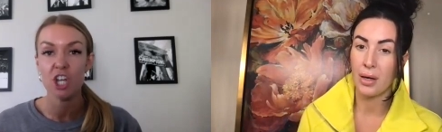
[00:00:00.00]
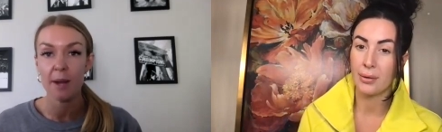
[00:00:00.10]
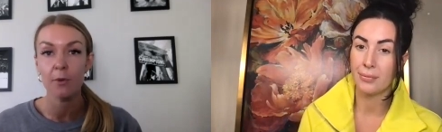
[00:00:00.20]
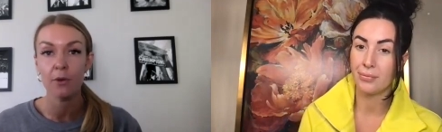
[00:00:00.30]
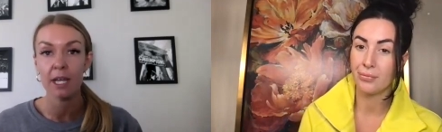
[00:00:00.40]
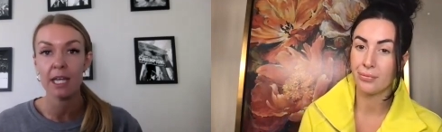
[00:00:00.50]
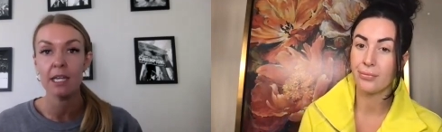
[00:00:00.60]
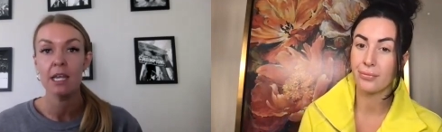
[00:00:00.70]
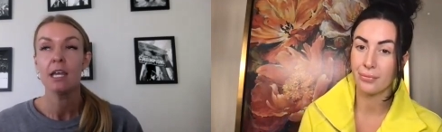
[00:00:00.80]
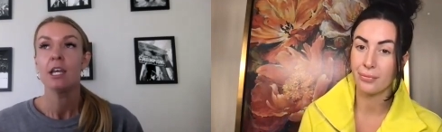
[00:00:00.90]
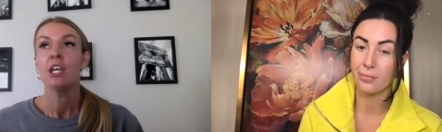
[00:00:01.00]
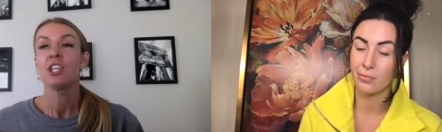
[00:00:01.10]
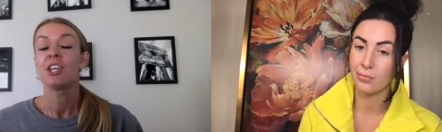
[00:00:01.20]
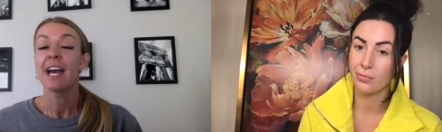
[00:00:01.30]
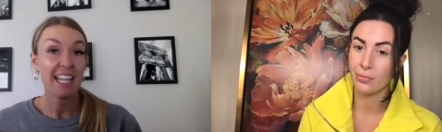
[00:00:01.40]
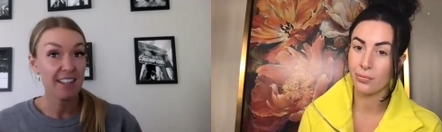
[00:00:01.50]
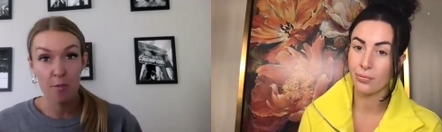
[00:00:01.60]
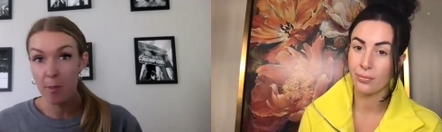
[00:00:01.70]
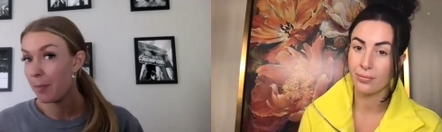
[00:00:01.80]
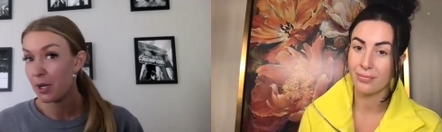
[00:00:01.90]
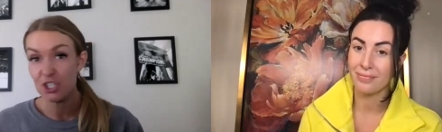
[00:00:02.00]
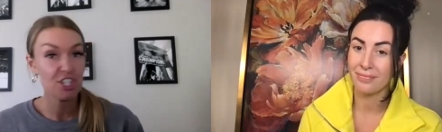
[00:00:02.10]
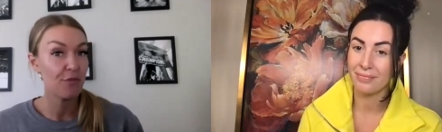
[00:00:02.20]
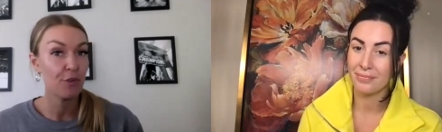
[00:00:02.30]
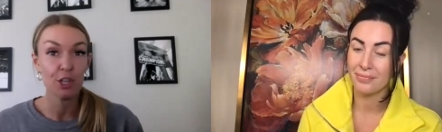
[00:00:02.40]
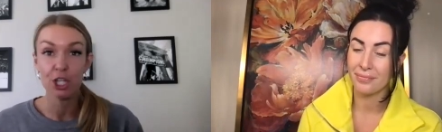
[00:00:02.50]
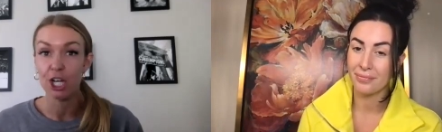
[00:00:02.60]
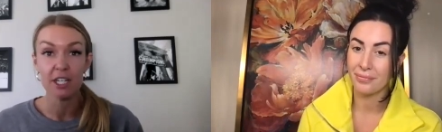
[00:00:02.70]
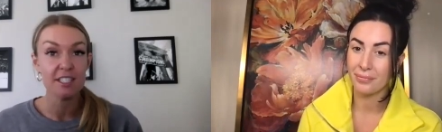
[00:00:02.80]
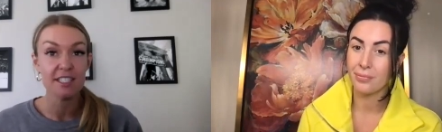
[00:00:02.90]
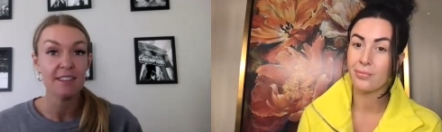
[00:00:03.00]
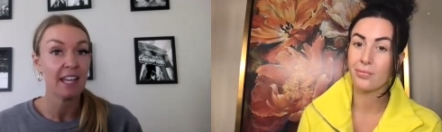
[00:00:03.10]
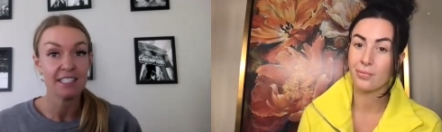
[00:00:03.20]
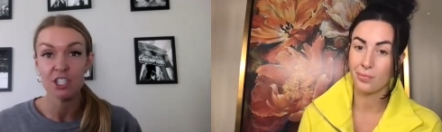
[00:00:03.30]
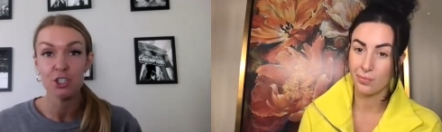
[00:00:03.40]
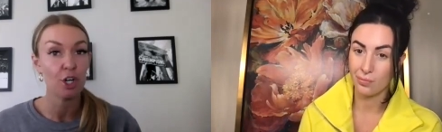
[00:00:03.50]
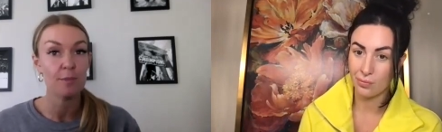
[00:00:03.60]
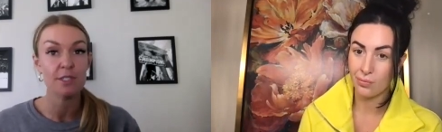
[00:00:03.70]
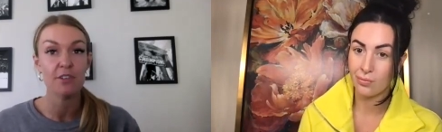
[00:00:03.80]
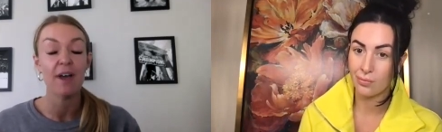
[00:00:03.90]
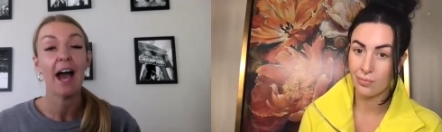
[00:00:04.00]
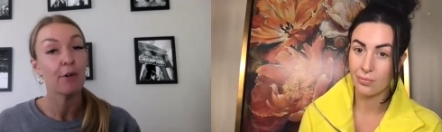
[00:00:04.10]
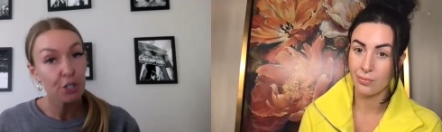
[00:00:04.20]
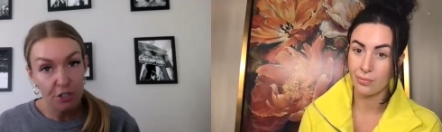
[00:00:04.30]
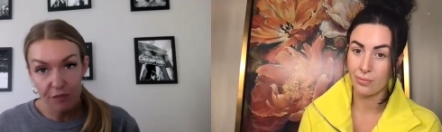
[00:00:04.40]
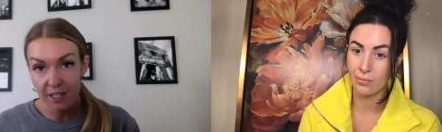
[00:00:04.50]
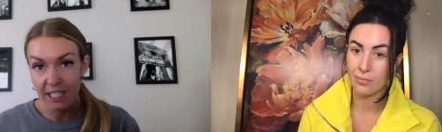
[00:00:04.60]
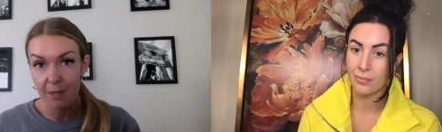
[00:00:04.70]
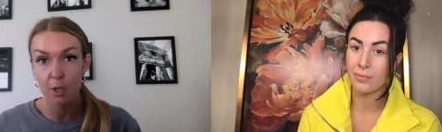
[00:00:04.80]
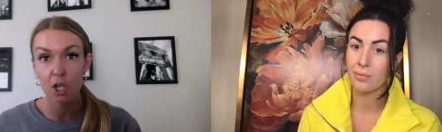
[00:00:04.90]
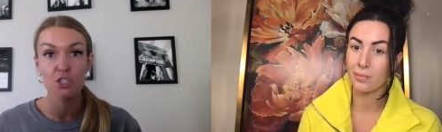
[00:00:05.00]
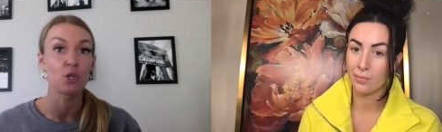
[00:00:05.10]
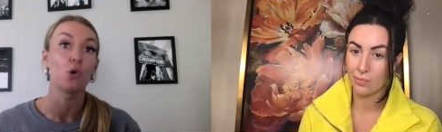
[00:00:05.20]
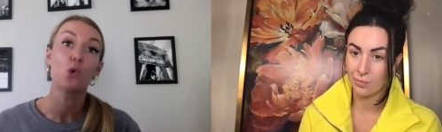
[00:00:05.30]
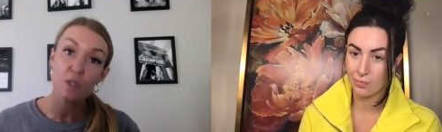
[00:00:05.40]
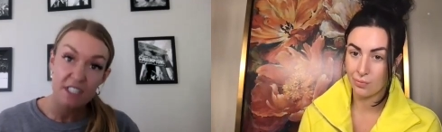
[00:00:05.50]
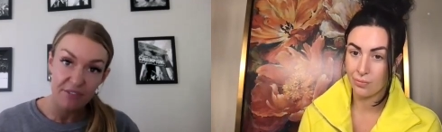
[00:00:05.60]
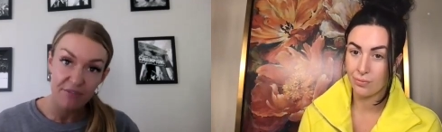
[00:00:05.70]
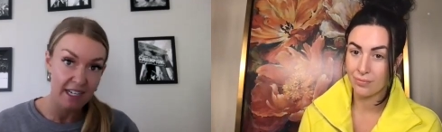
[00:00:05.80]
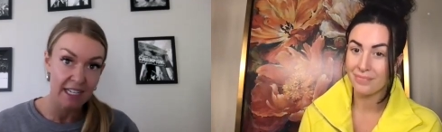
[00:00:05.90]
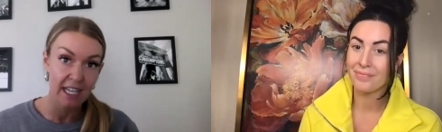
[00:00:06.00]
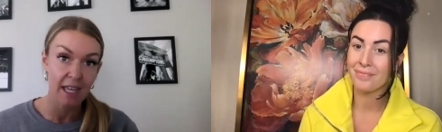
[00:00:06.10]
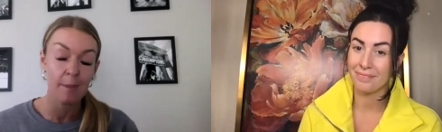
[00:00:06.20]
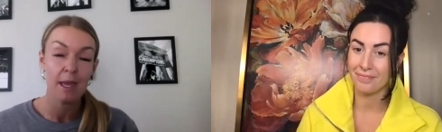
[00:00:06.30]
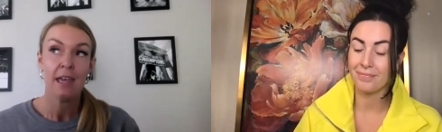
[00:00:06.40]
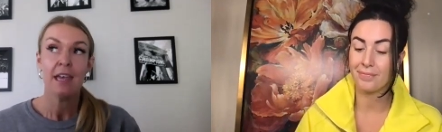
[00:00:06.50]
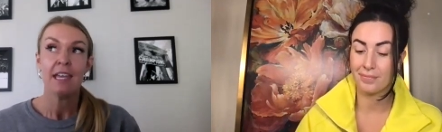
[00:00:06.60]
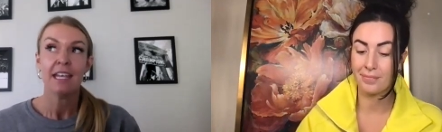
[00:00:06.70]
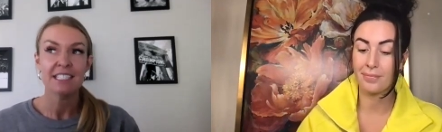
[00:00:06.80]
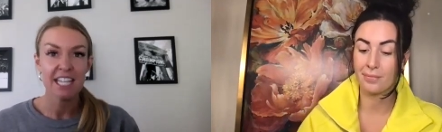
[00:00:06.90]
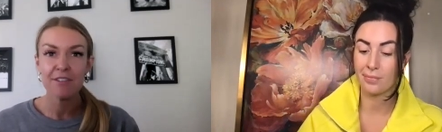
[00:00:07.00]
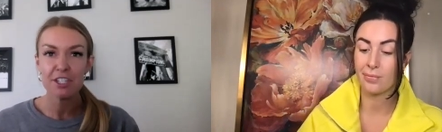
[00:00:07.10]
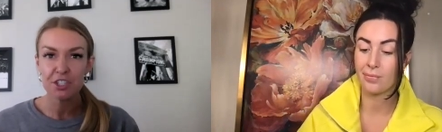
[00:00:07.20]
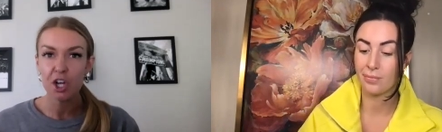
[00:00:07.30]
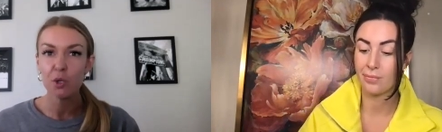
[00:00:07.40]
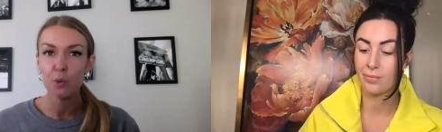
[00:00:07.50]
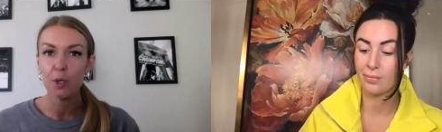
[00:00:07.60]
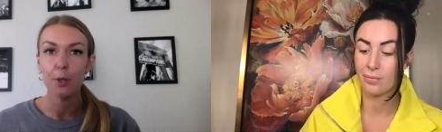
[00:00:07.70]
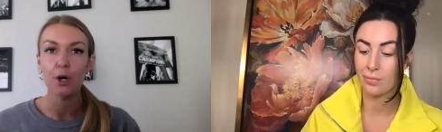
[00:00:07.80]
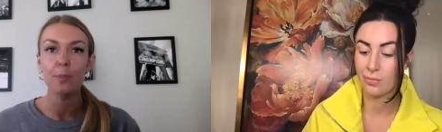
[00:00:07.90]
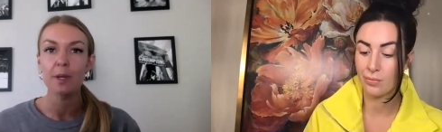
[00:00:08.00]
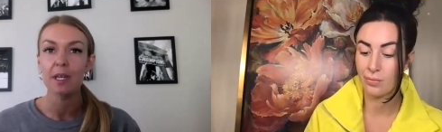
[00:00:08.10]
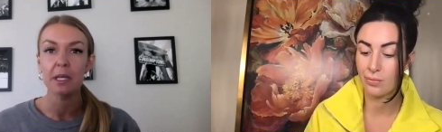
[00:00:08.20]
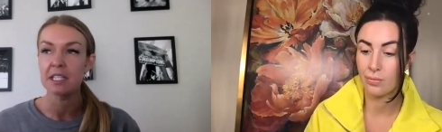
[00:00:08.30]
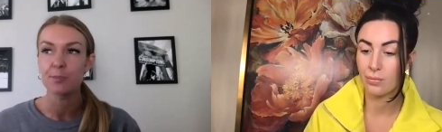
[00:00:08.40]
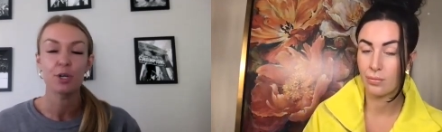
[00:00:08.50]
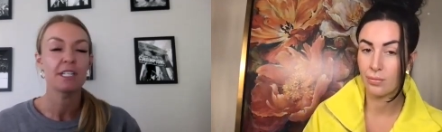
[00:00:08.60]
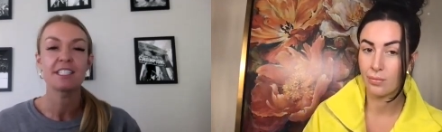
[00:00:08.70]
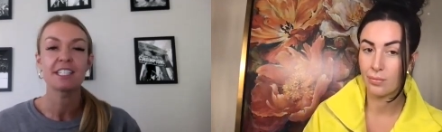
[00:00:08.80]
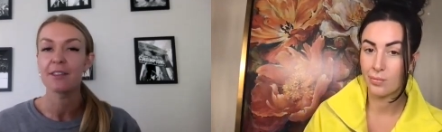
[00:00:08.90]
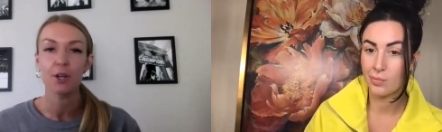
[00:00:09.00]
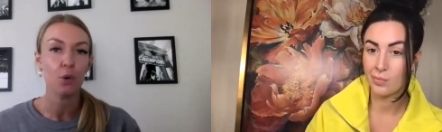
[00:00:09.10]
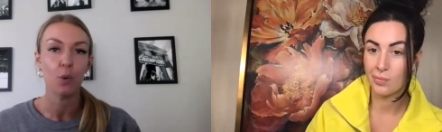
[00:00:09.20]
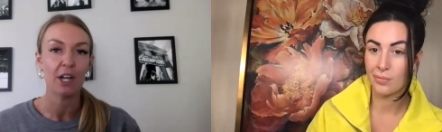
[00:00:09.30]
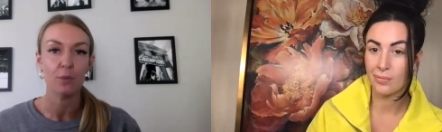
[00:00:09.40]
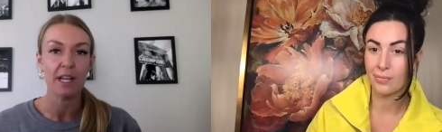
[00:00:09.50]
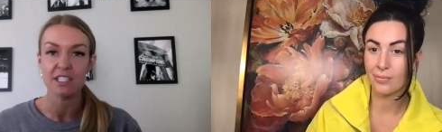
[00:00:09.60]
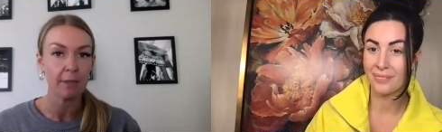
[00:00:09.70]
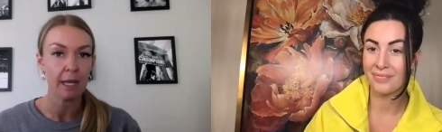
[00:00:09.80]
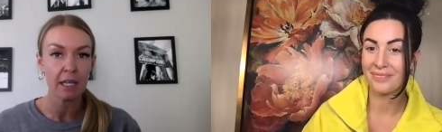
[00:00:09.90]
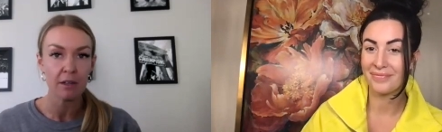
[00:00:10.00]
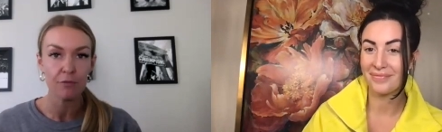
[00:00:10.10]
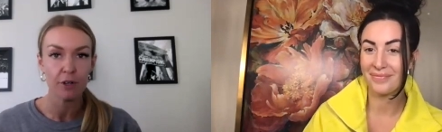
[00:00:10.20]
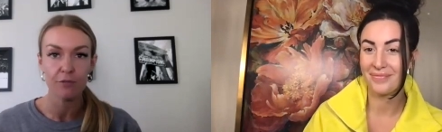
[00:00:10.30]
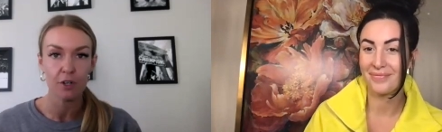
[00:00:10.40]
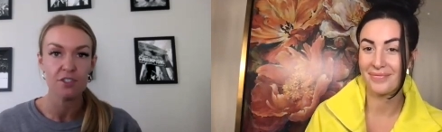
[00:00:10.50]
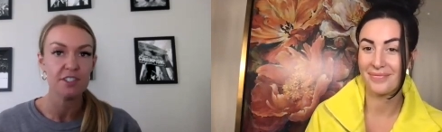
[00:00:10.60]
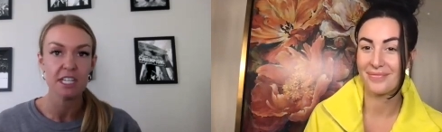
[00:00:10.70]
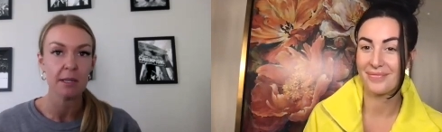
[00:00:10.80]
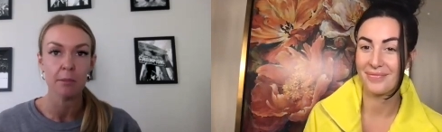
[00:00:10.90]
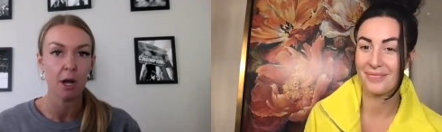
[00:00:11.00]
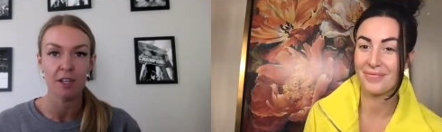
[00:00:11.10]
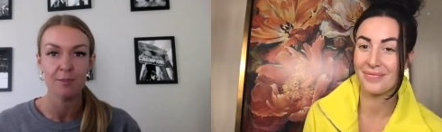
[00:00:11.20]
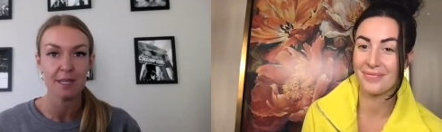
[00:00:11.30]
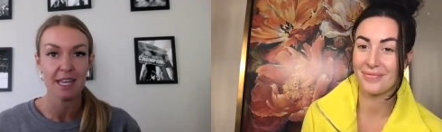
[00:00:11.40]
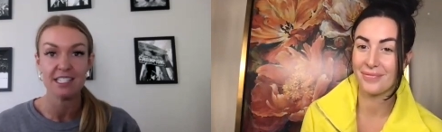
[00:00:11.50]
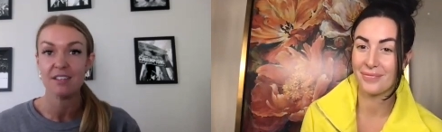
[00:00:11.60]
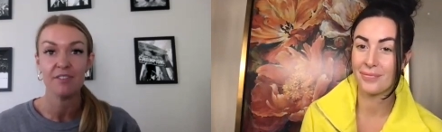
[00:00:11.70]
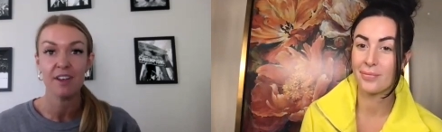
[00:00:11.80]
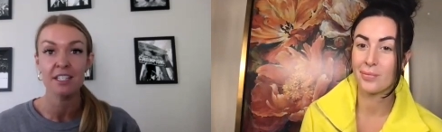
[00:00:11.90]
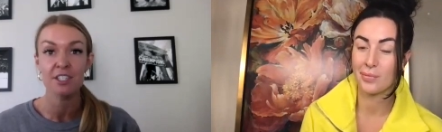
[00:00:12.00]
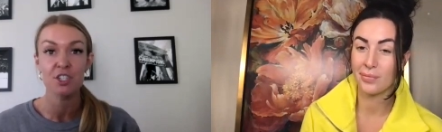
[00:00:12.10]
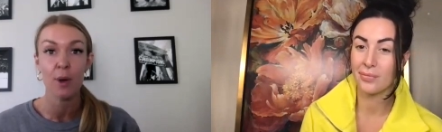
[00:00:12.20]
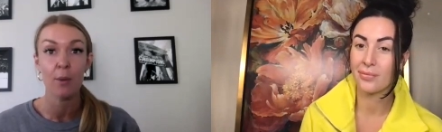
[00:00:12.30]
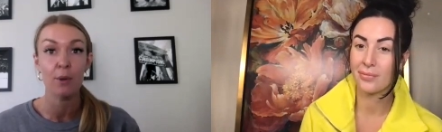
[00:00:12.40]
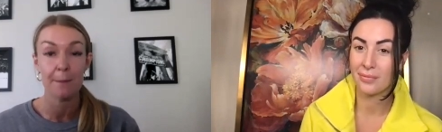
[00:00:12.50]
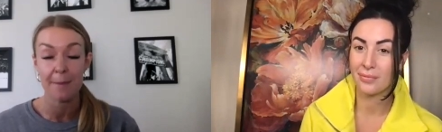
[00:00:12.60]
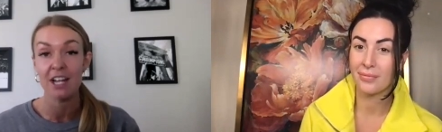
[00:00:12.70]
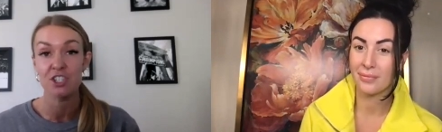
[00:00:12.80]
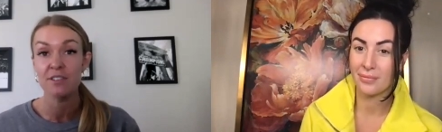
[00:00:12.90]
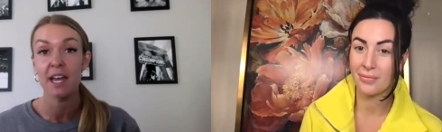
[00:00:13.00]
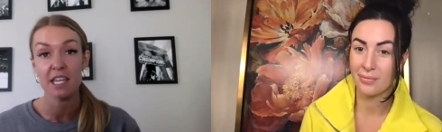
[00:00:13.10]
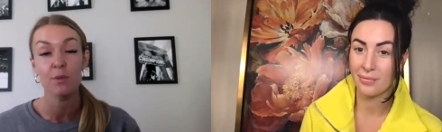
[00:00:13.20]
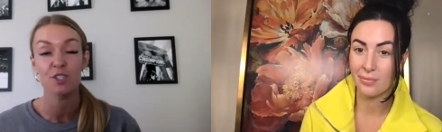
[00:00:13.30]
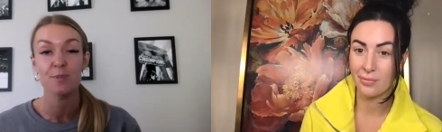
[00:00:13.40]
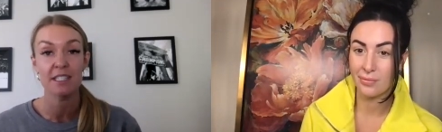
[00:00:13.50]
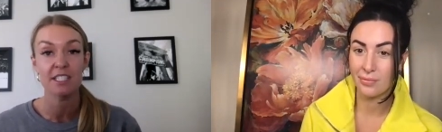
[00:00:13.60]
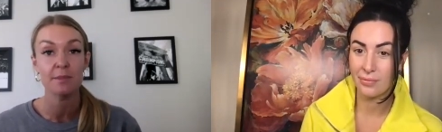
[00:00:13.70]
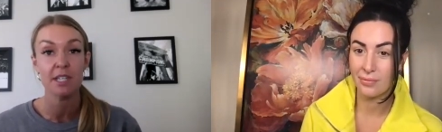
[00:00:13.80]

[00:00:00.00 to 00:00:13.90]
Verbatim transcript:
Speaker 1: Ja Morant, you got to give him a bunch of different looks. That's in terms of how you're defending him, but also who's defending him. Kentavious Caldwell Pope is putting together quite a resume for first team All NBA defense. So I would imagine that he will spend some